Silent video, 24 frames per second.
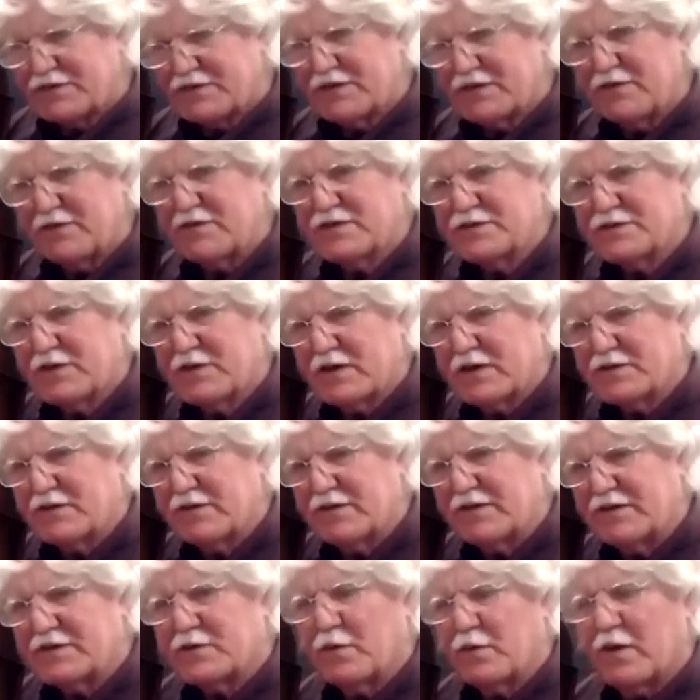tunes structured
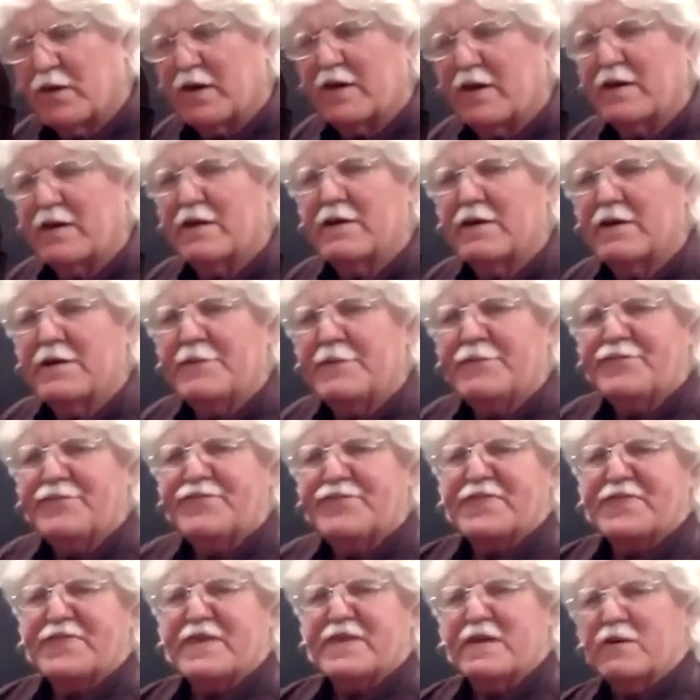this way
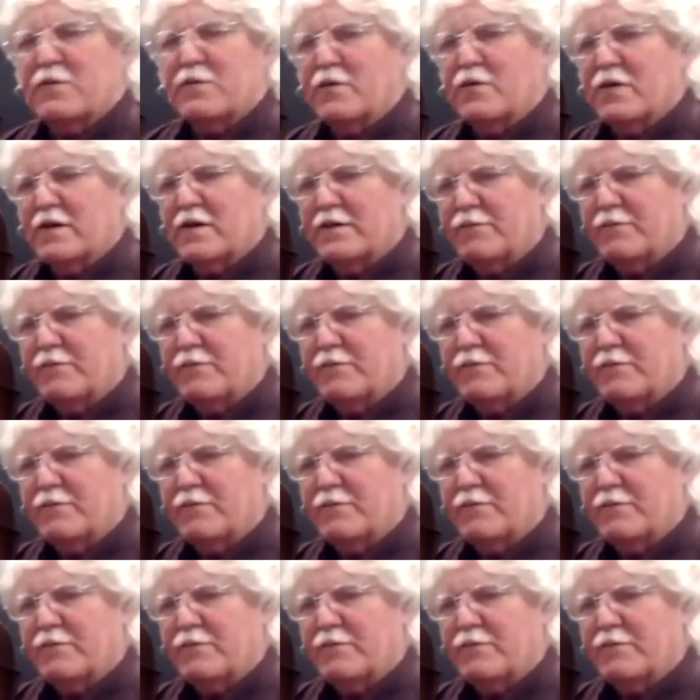would